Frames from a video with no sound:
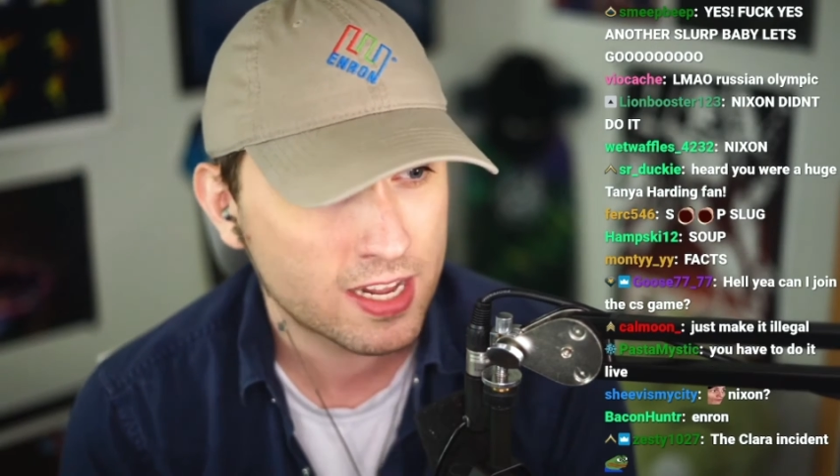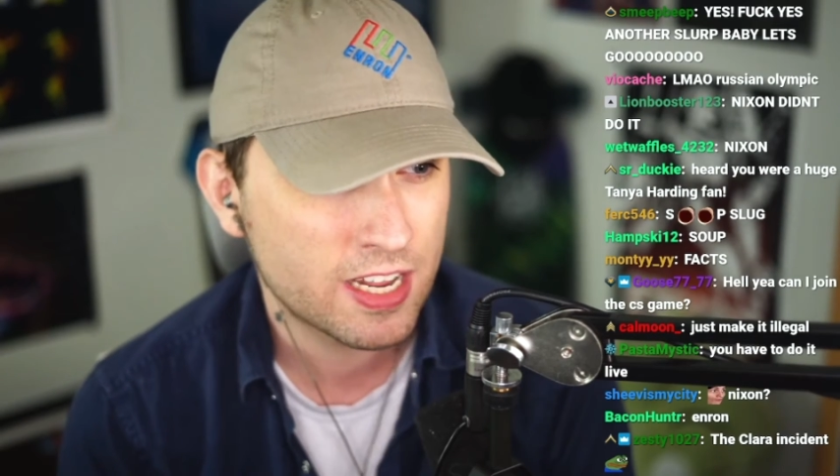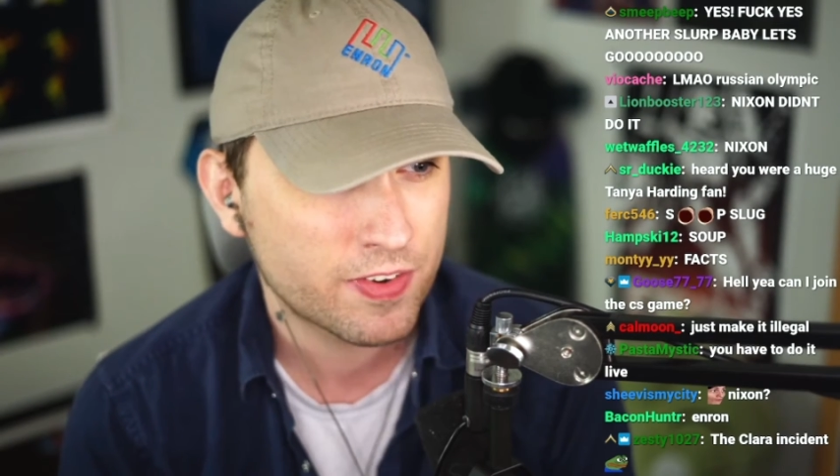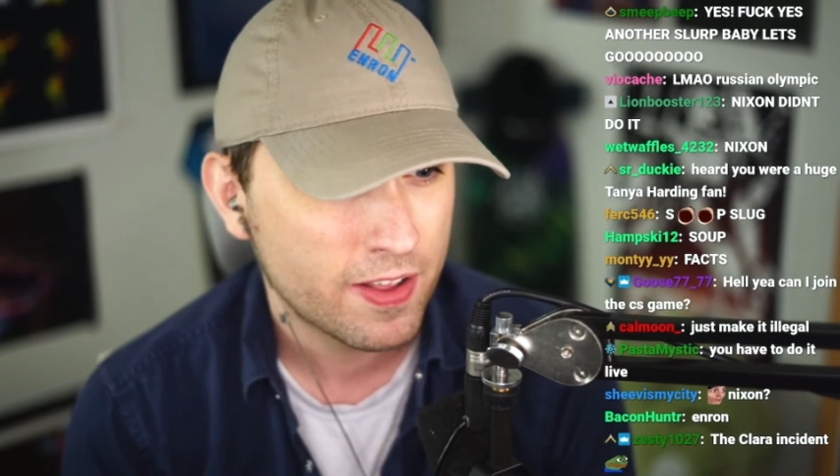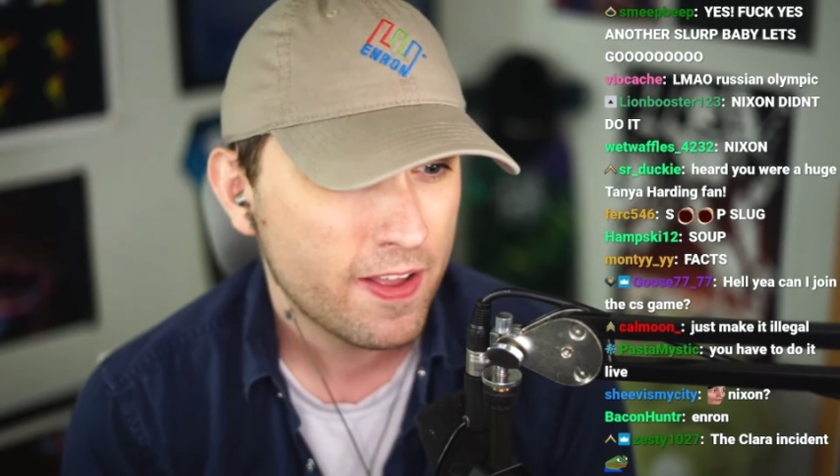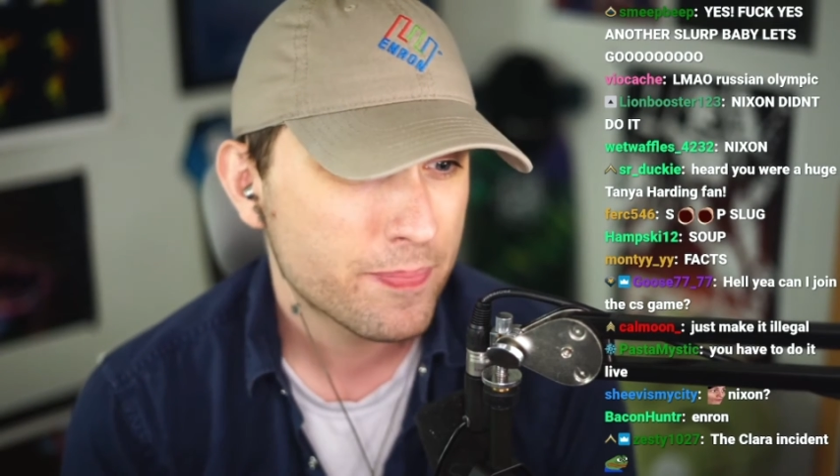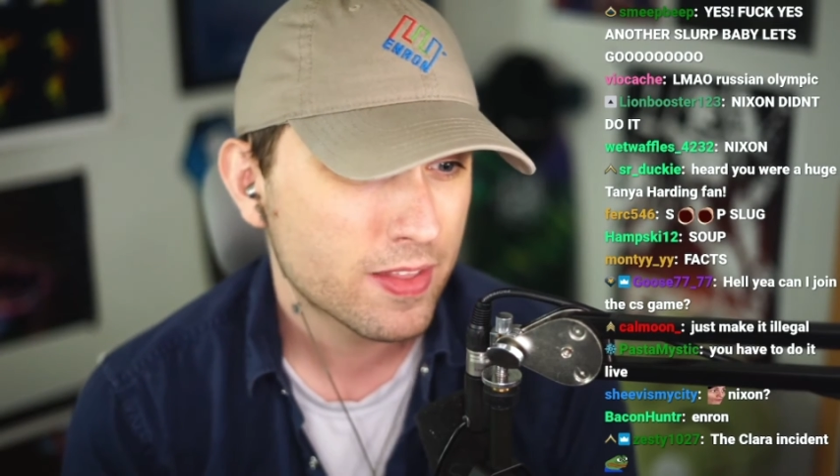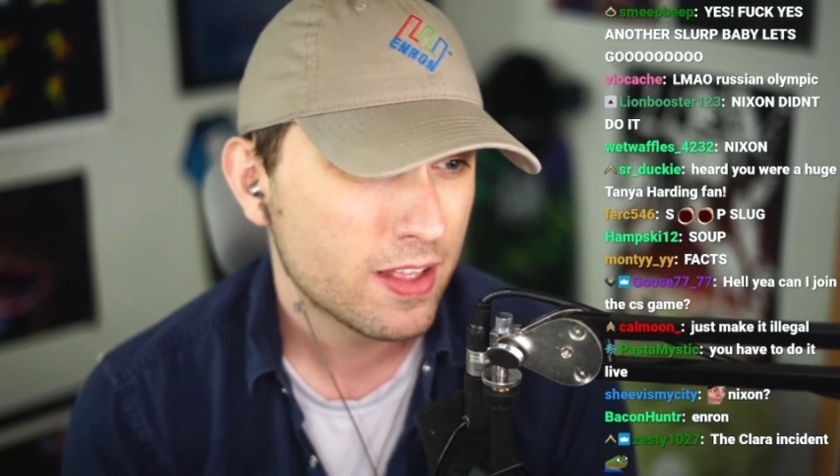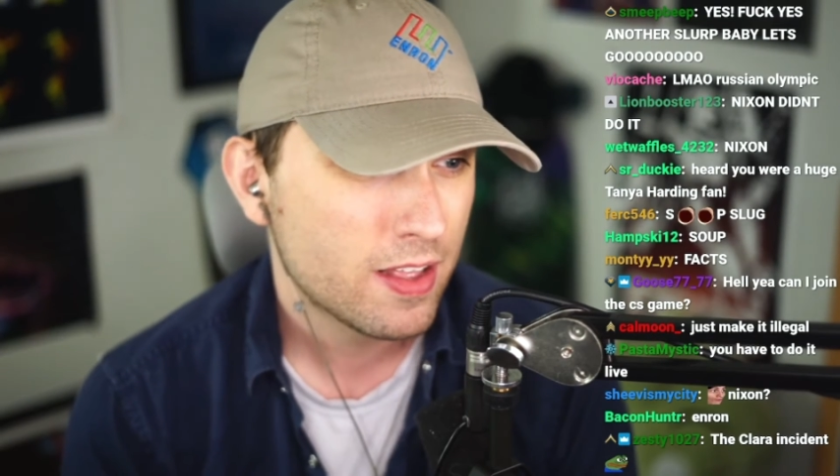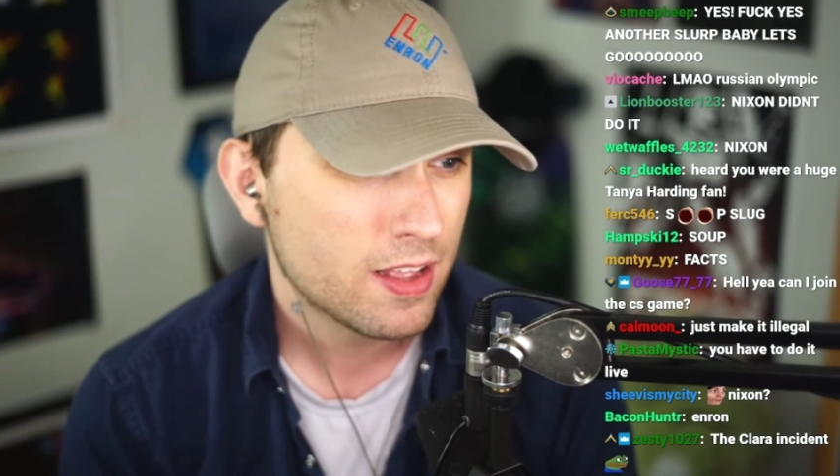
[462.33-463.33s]
He doesn't even,
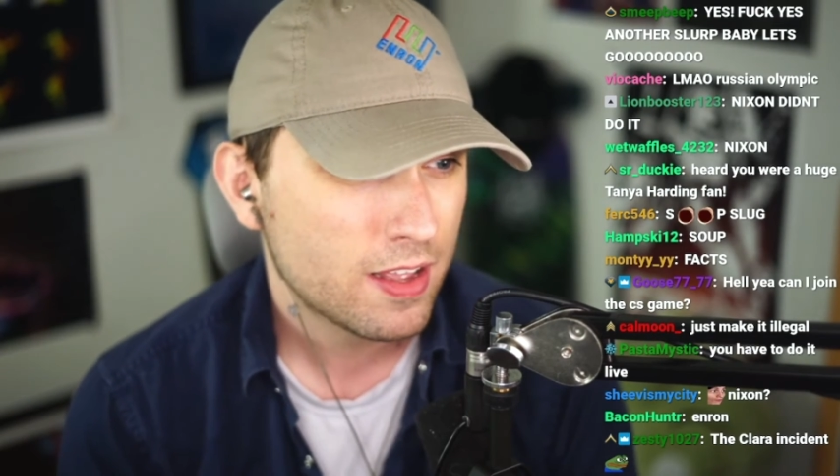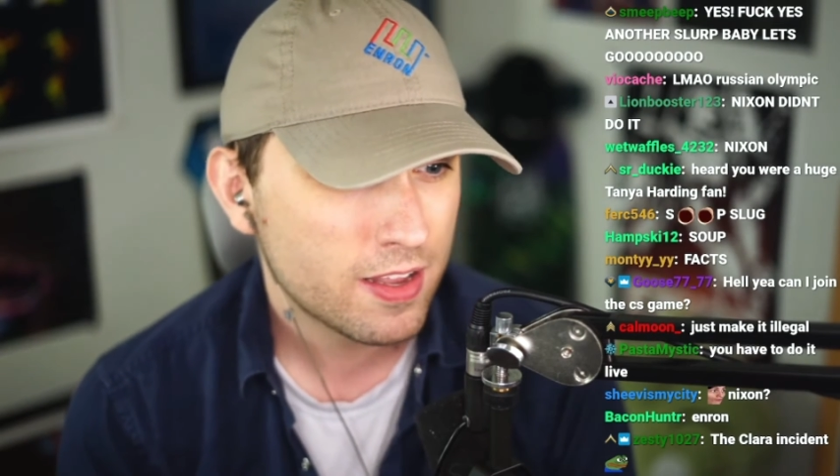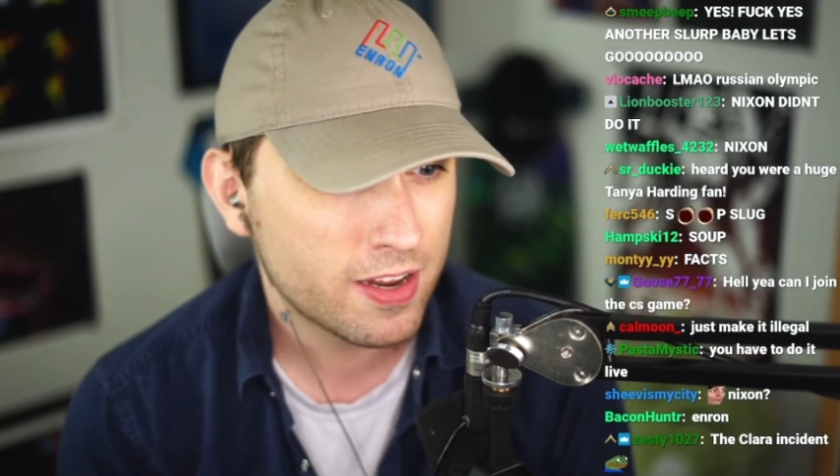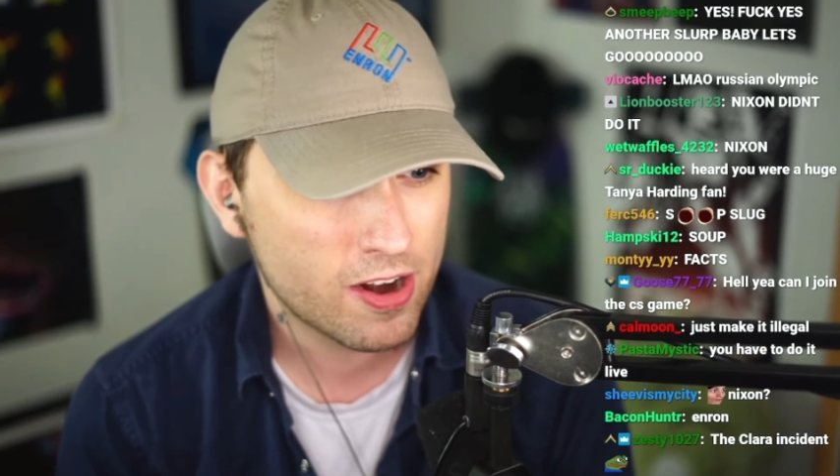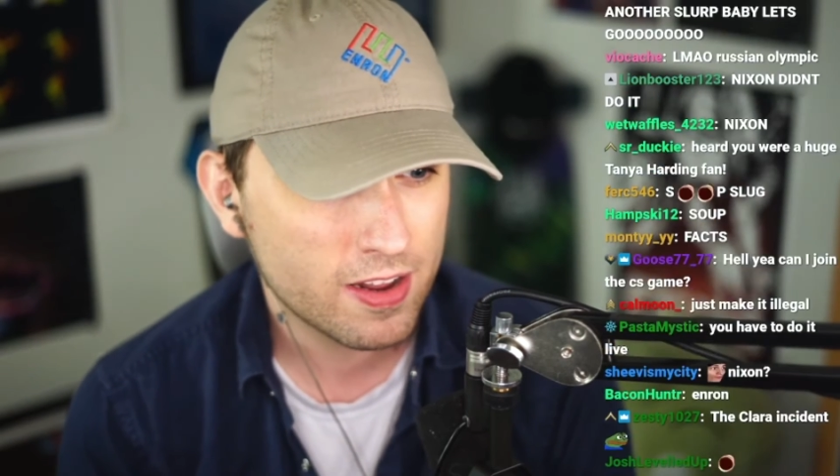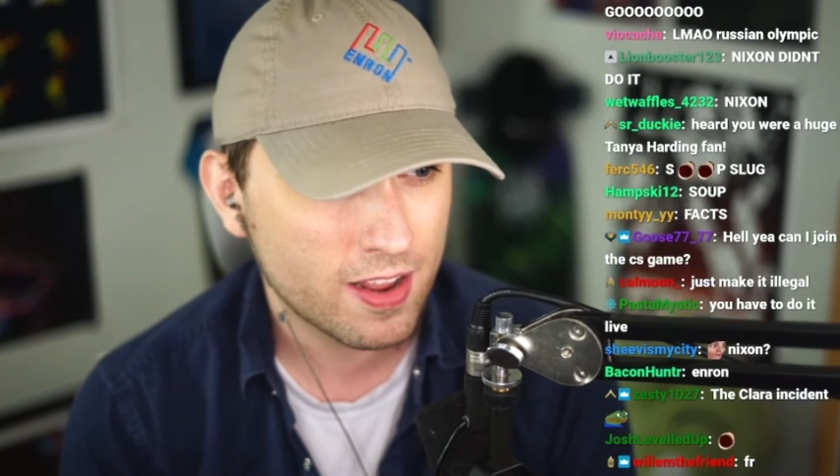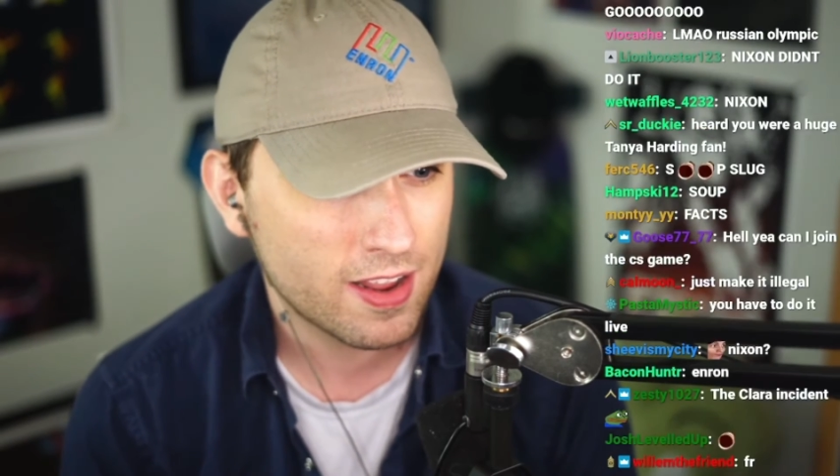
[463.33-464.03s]
you know,